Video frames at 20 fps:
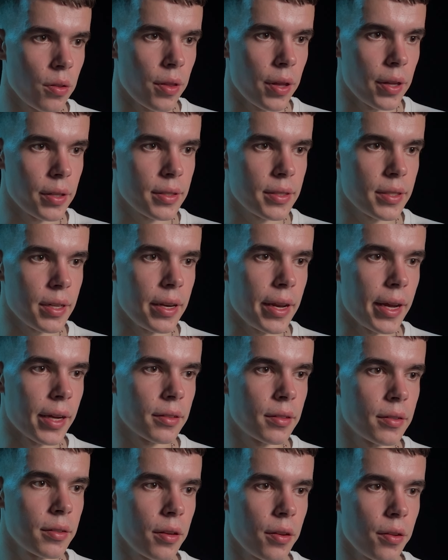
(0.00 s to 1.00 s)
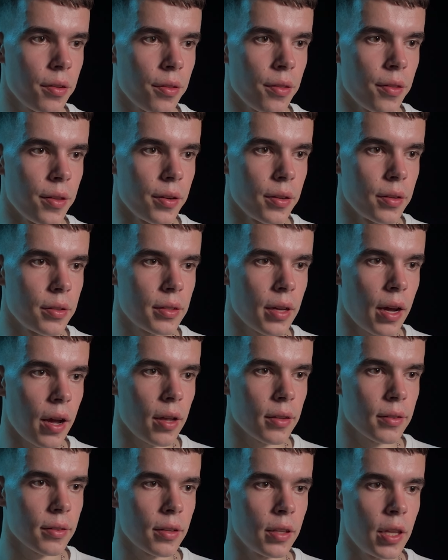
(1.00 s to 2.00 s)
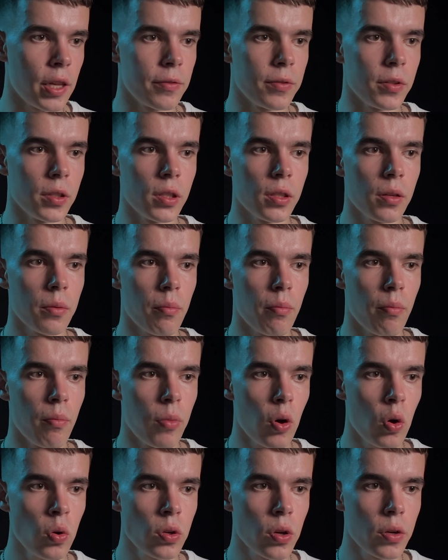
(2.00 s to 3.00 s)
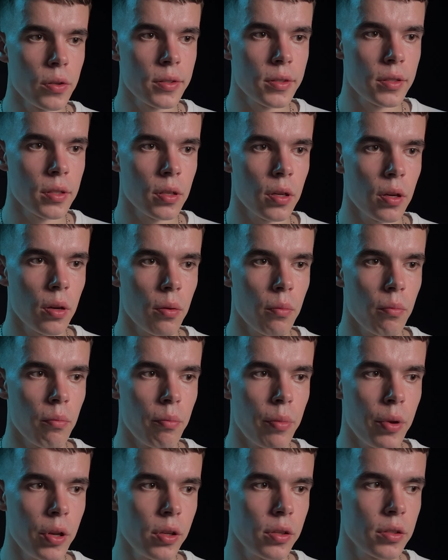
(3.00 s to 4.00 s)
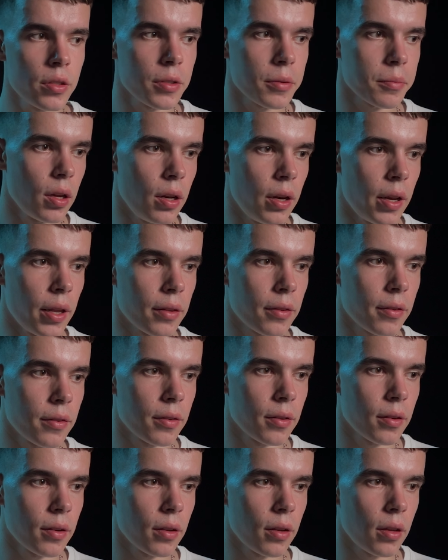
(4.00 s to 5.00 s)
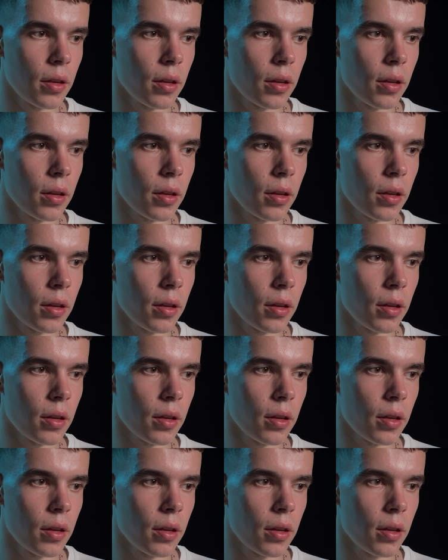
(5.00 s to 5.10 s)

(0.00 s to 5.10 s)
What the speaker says: then select the task level bonus build. Let's